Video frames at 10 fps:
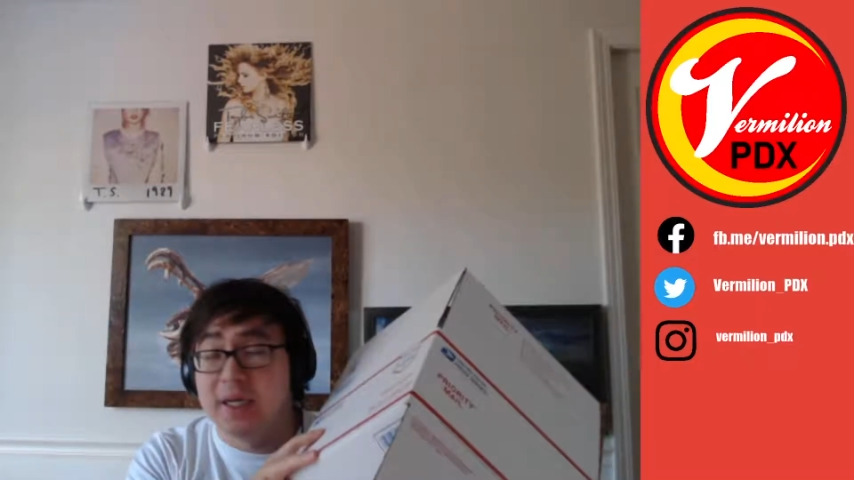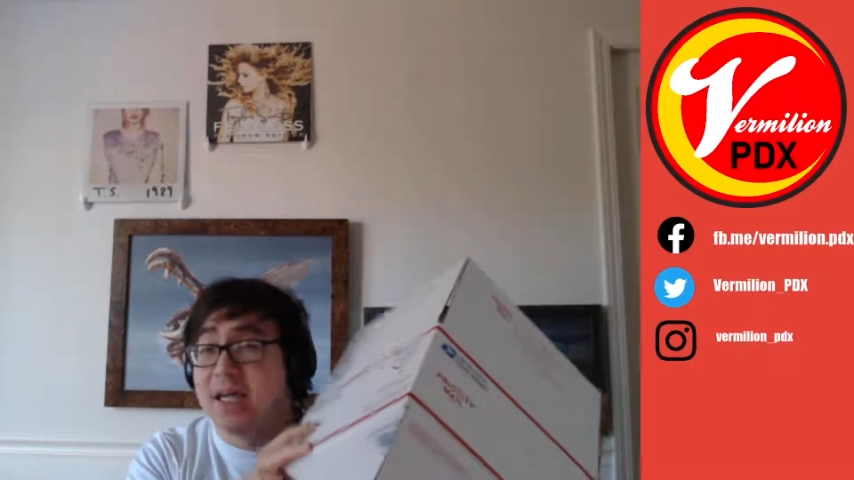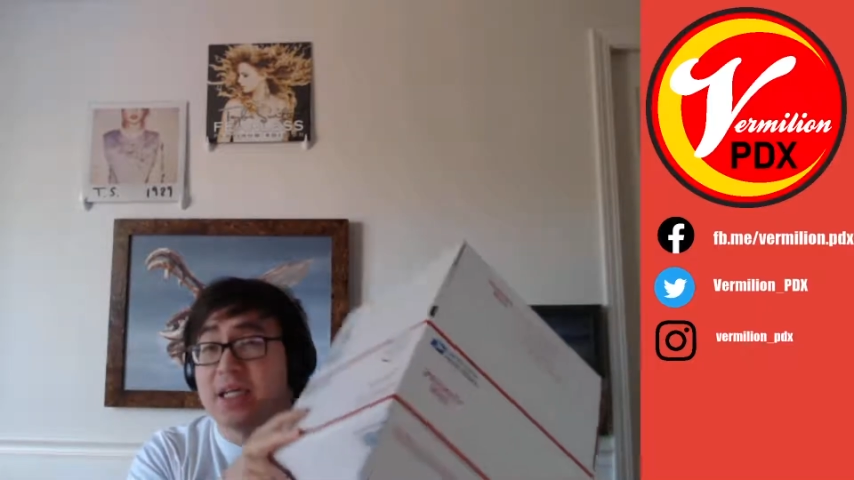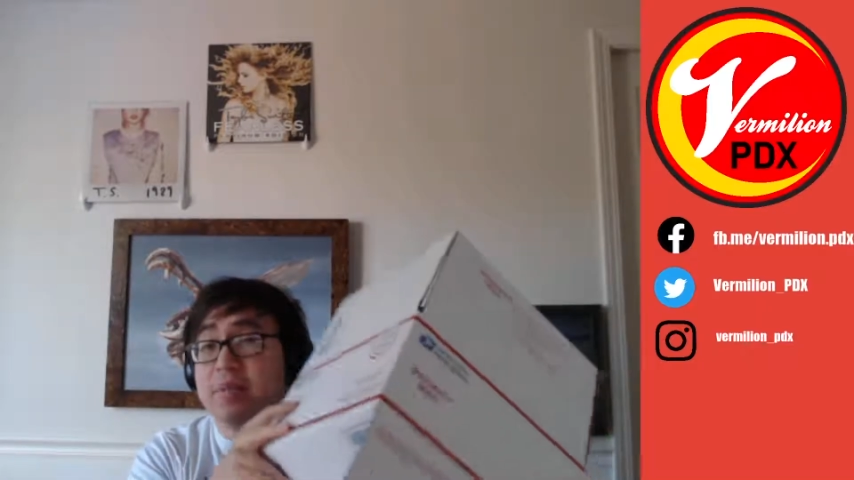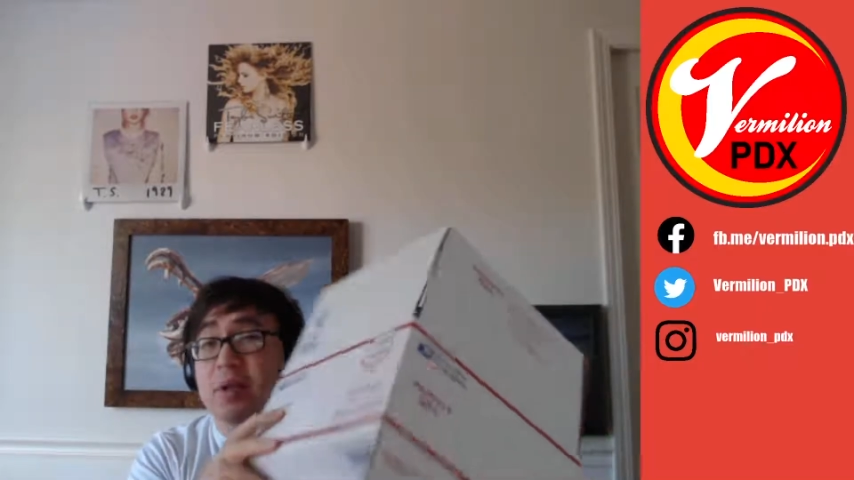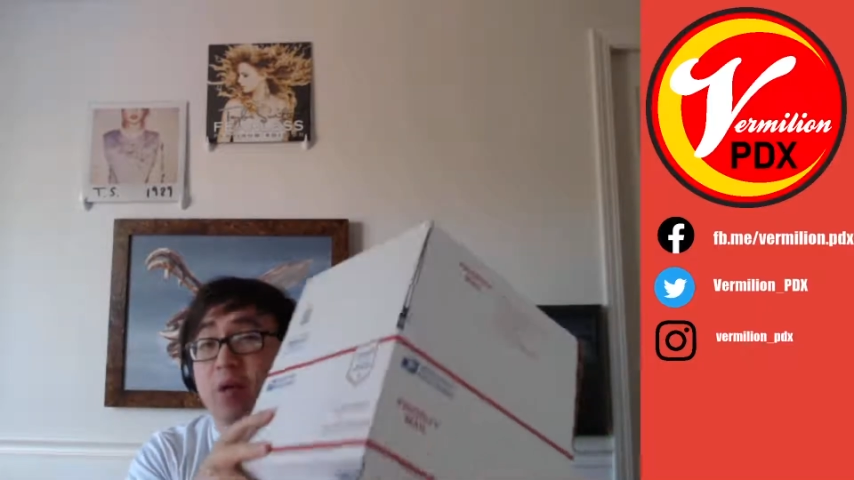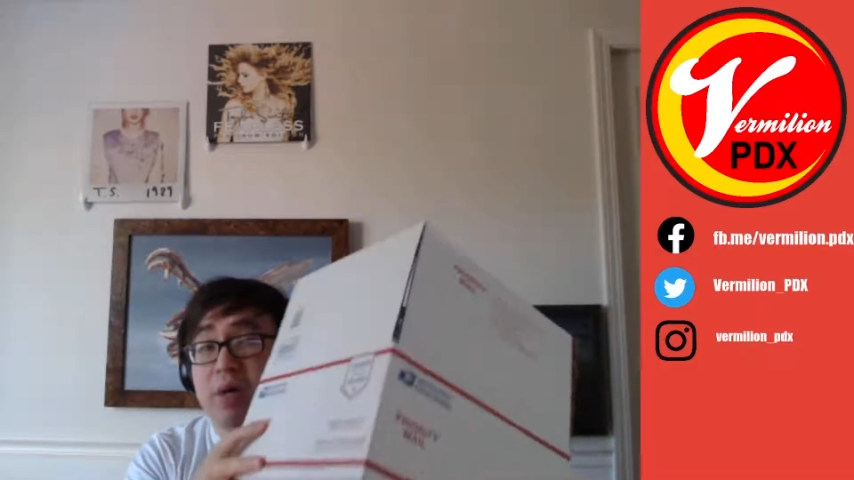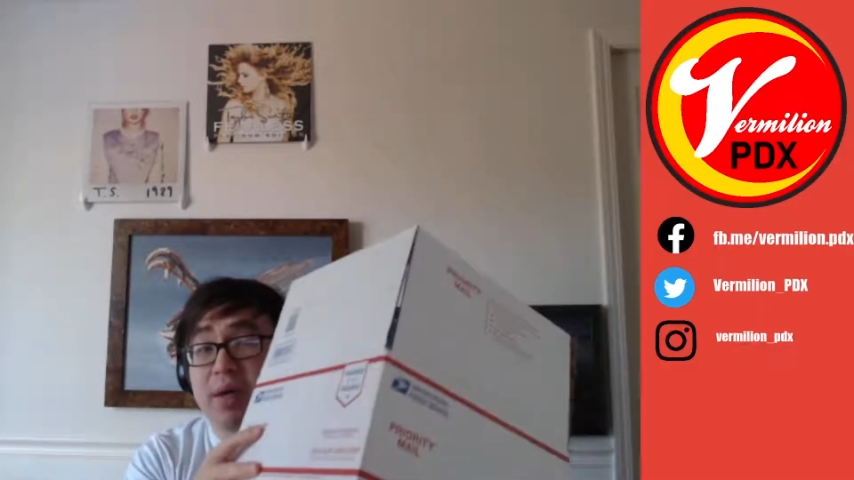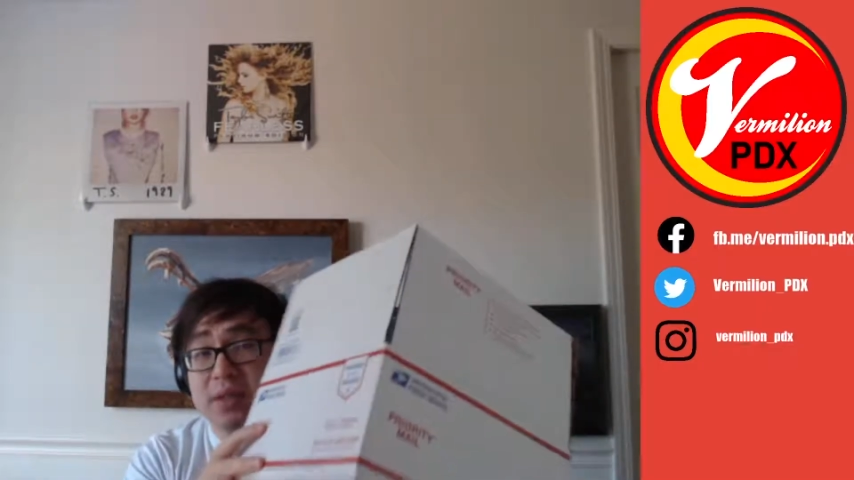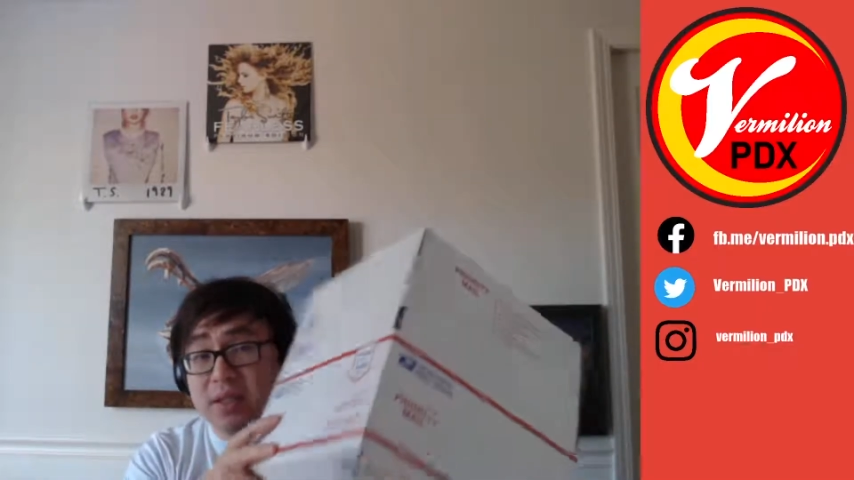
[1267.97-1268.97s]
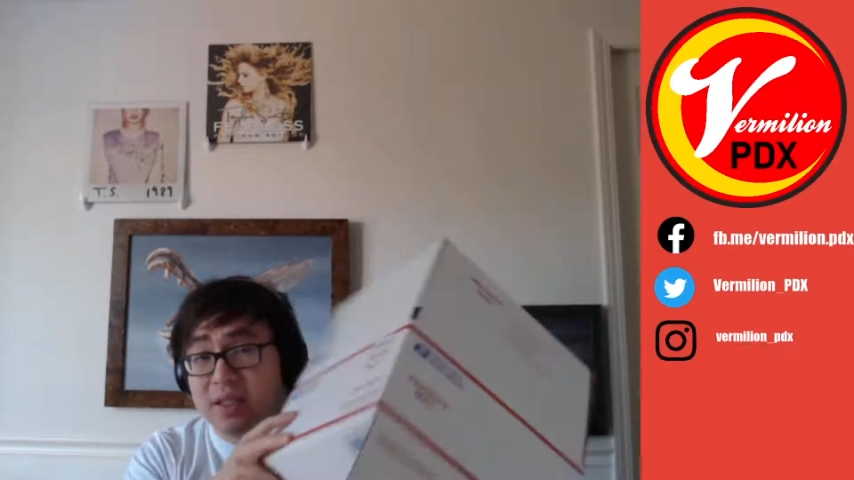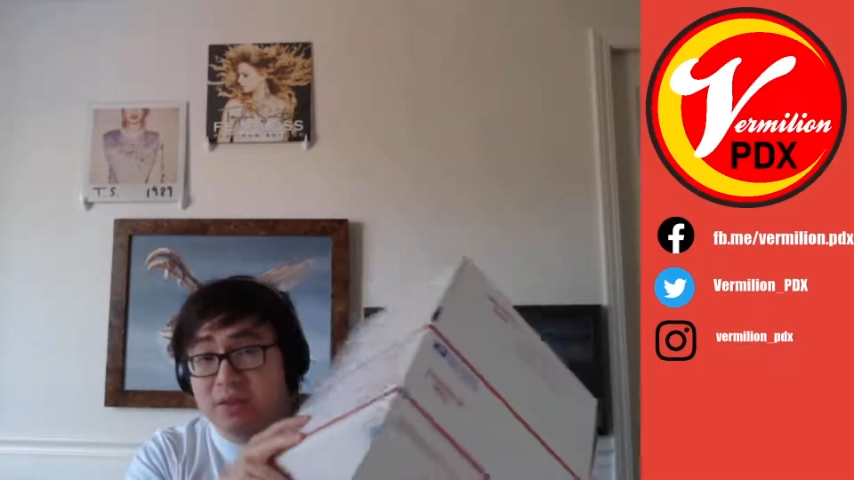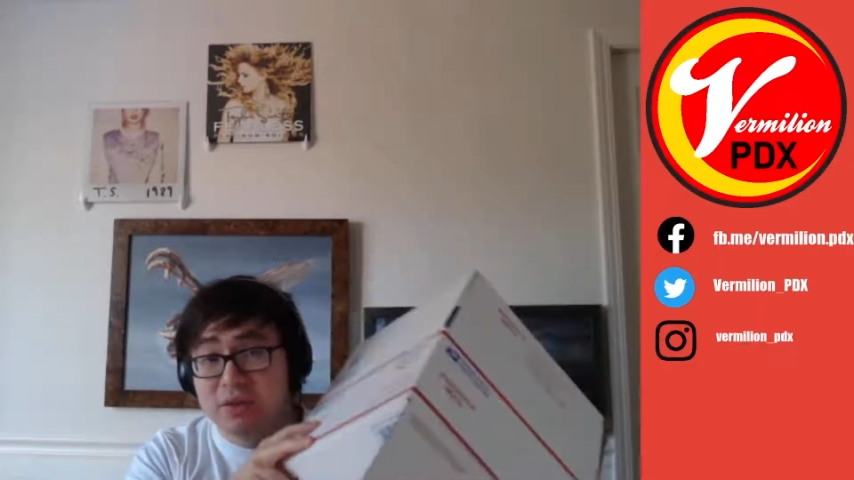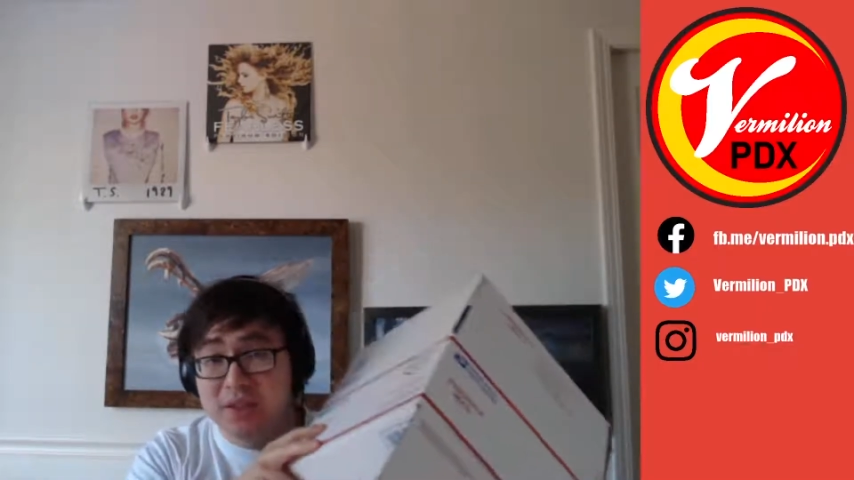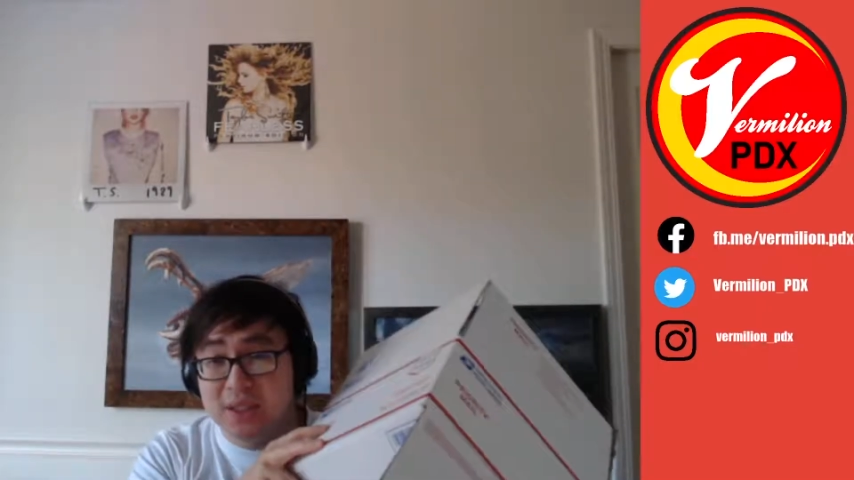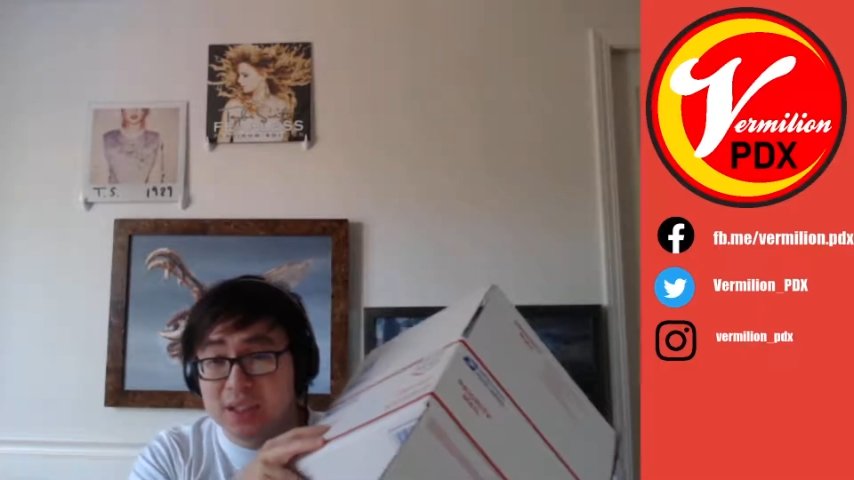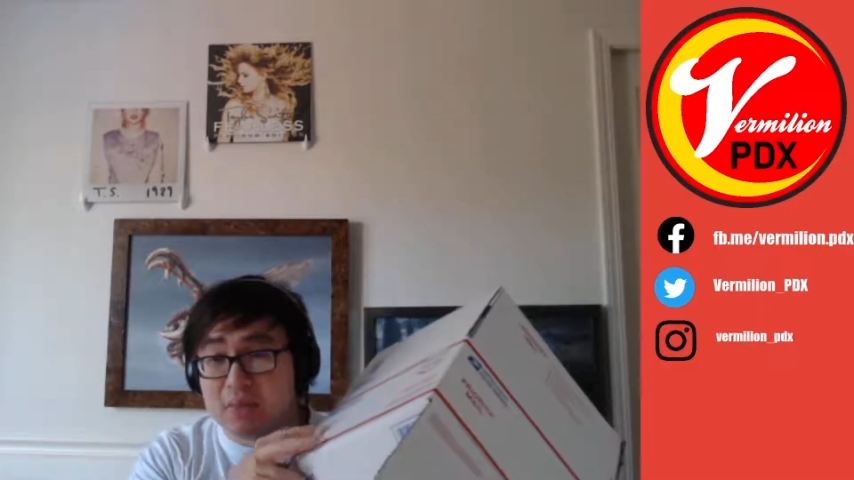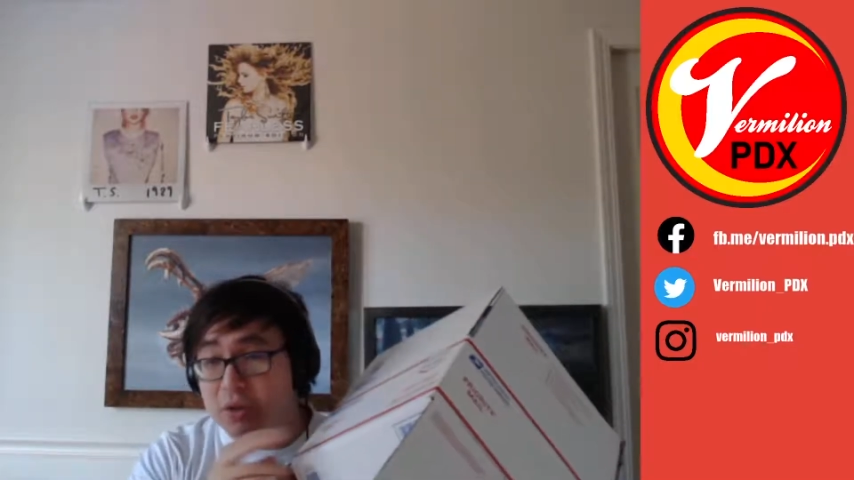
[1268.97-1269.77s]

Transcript: Again, it's been quite a while since I used these.